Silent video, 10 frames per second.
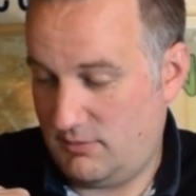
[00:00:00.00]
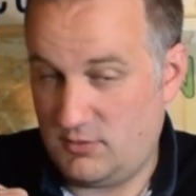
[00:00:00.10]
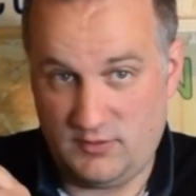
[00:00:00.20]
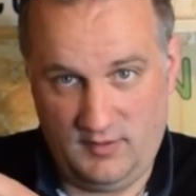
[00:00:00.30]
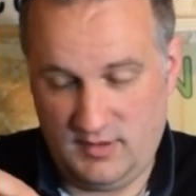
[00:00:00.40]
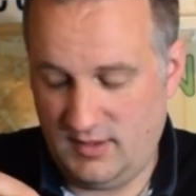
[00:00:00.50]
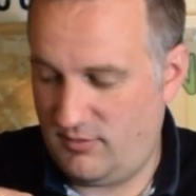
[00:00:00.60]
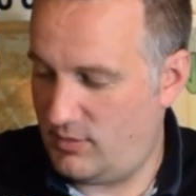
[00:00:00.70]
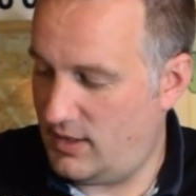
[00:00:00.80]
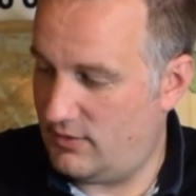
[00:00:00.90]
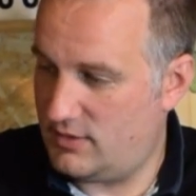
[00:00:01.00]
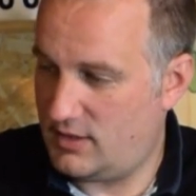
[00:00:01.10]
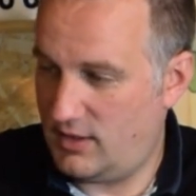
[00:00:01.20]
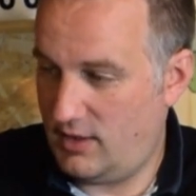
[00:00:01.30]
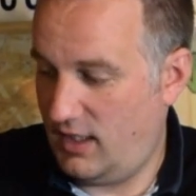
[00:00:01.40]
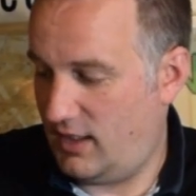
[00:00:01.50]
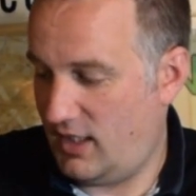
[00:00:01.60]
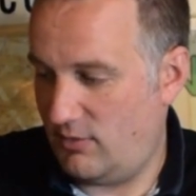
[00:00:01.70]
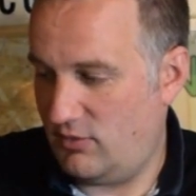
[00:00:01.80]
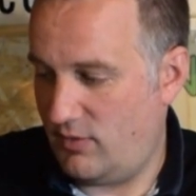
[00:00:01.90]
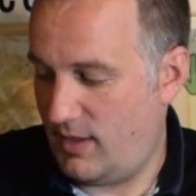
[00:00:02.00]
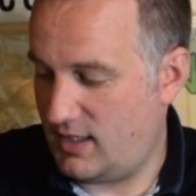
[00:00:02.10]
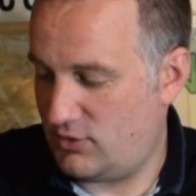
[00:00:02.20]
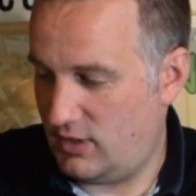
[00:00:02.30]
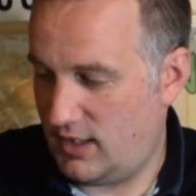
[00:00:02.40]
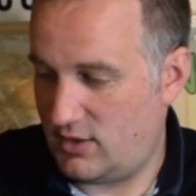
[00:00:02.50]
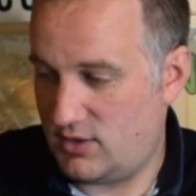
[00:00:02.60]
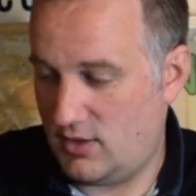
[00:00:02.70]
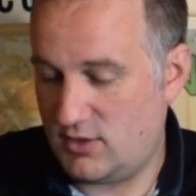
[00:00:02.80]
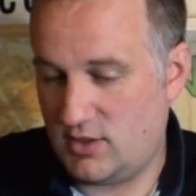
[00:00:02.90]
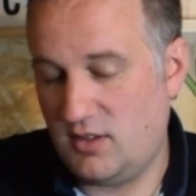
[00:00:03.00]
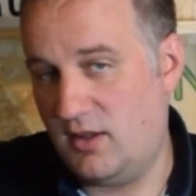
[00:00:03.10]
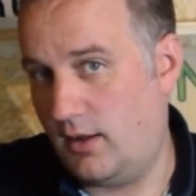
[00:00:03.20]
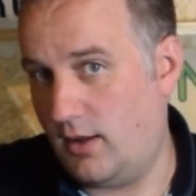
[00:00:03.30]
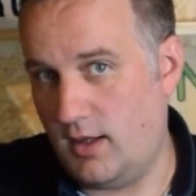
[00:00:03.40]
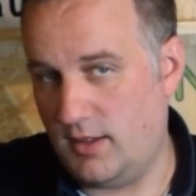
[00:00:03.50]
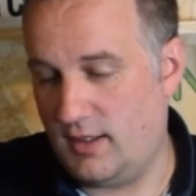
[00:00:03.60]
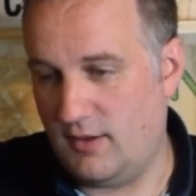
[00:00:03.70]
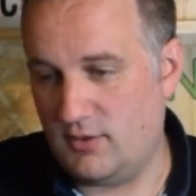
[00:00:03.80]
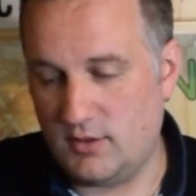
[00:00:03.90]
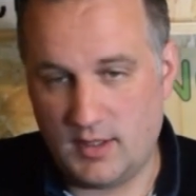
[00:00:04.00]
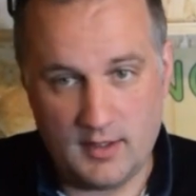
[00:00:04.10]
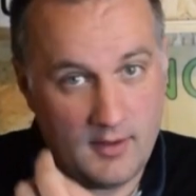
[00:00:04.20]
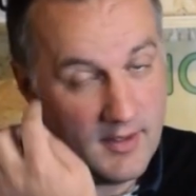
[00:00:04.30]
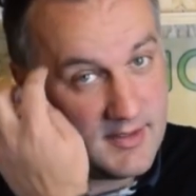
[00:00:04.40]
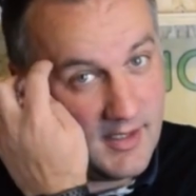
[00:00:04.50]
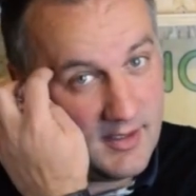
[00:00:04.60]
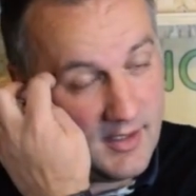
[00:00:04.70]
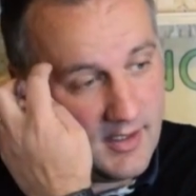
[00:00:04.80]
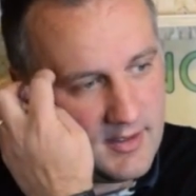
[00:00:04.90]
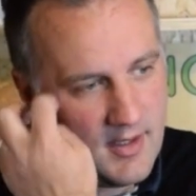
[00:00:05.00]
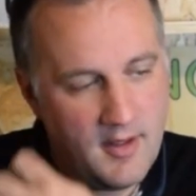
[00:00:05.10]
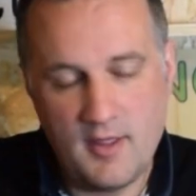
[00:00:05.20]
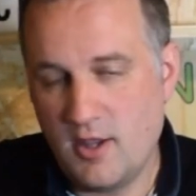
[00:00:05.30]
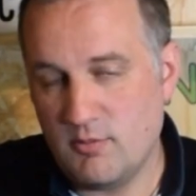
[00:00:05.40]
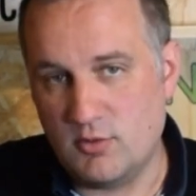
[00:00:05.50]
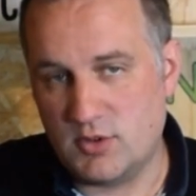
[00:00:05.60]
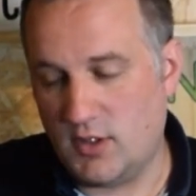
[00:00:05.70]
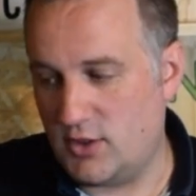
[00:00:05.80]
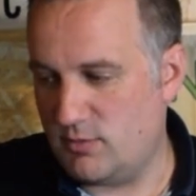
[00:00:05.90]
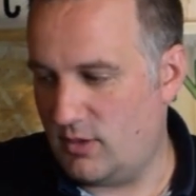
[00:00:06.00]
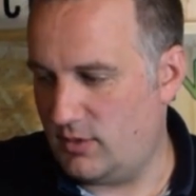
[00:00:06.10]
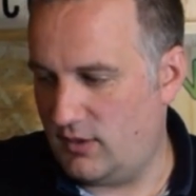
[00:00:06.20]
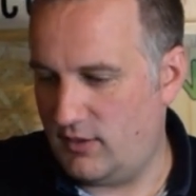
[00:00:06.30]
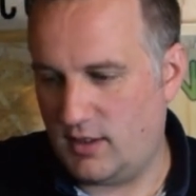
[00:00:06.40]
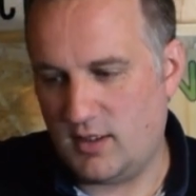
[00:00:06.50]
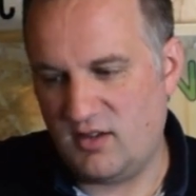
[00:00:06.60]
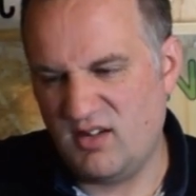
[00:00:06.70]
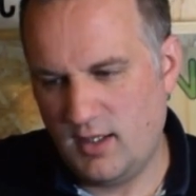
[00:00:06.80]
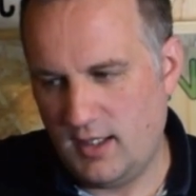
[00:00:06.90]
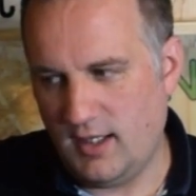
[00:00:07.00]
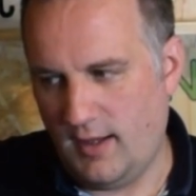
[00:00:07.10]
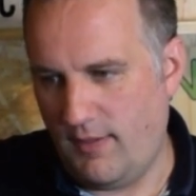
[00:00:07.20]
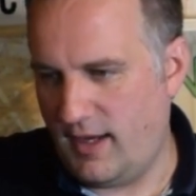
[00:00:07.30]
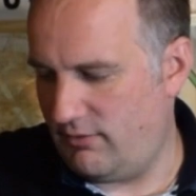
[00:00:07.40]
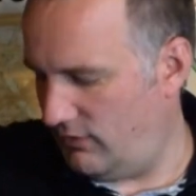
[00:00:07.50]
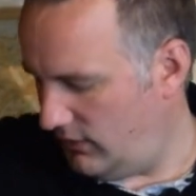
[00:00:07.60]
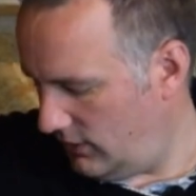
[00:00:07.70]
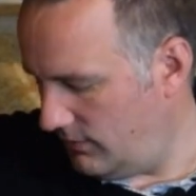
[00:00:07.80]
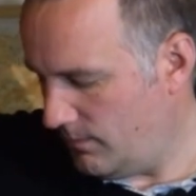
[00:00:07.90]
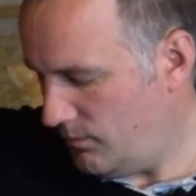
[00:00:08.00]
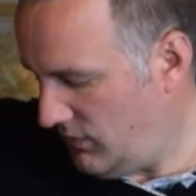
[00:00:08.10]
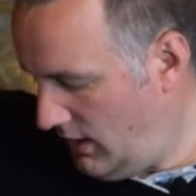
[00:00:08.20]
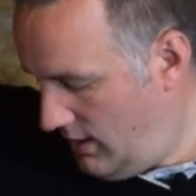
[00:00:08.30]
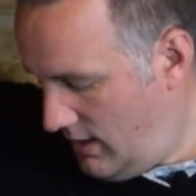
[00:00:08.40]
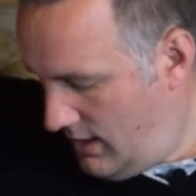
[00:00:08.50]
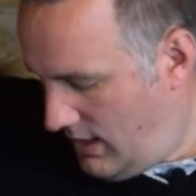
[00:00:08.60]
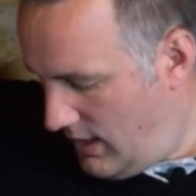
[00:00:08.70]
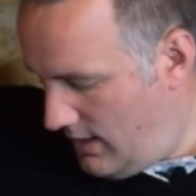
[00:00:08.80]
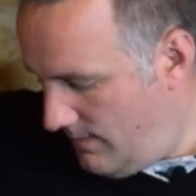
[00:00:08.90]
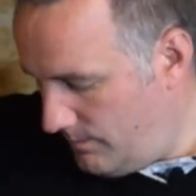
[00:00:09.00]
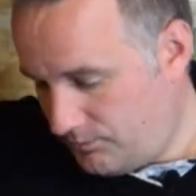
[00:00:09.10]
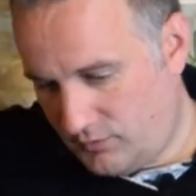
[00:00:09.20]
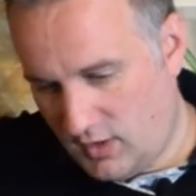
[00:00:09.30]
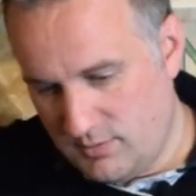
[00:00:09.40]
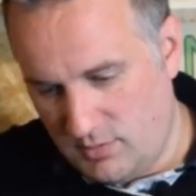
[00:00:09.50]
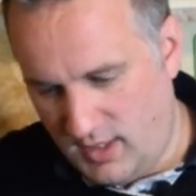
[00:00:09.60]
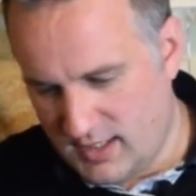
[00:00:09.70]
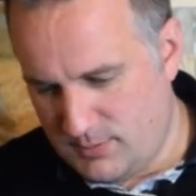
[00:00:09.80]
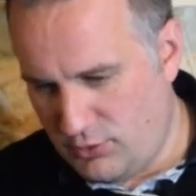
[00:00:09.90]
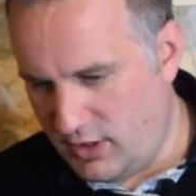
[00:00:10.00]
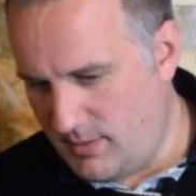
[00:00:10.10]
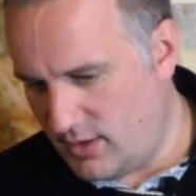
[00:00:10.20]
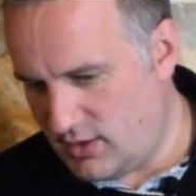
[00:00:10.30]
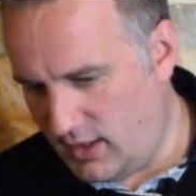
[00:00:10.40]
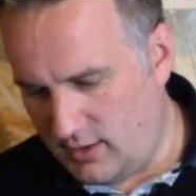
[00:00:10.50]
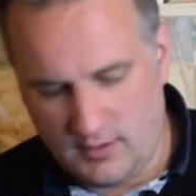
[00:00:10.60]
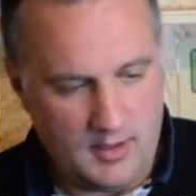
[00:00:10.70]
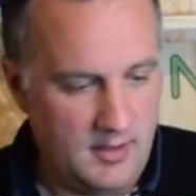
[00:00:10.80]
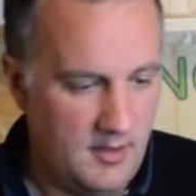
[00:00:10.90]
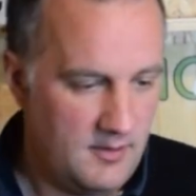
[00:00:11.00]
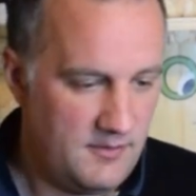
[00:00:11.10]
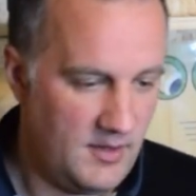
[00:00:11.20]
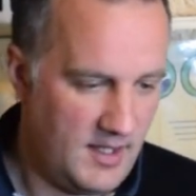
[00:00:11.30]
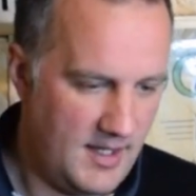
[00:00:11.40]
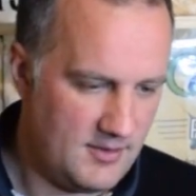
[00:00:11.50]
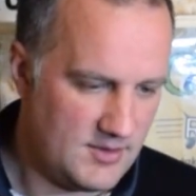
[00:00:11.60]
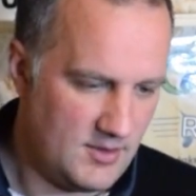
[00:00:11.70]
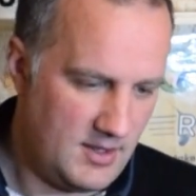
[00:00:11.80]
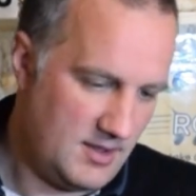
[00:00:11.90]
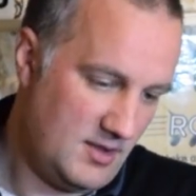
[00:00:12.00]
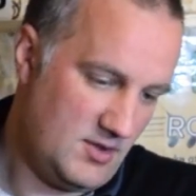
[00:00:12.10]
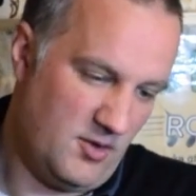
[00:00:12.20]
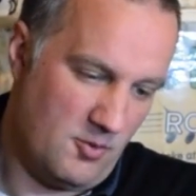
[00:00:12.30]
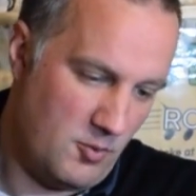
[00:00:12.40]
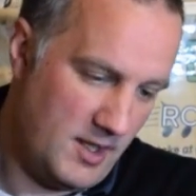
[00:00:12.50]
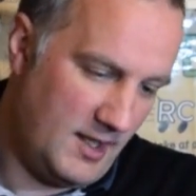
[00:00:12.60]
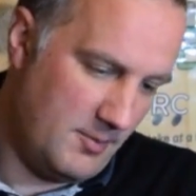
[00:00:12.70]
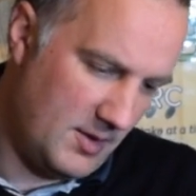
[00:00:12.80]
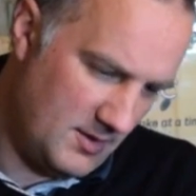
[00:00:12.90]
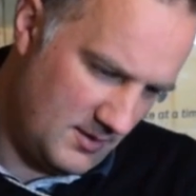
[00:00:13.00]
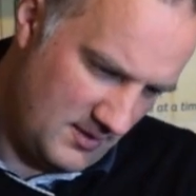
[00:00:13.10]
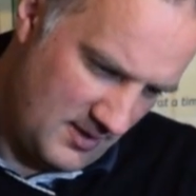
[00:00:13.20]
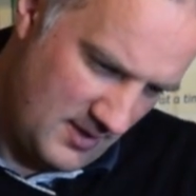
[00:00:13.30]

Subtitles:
was £57. It came with a battery and a charger. I don't know how good they are, they're second hand. We'll charge them up and give it a go in that review. But that's pretty much it for the outside. It's got a wheelie bar.